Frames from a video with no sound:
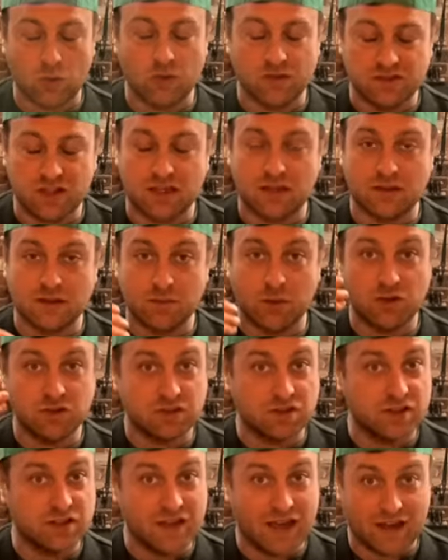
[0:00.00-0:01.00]
or sending them on to
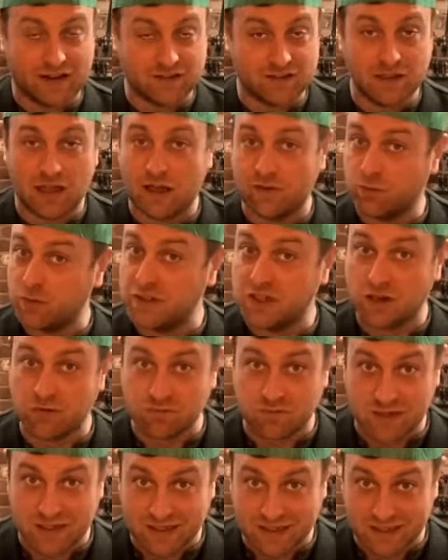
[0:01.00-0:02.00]
the next life. We don't
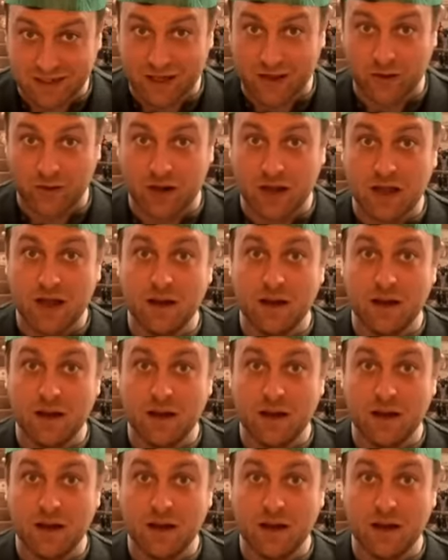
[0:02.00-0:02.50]
really know,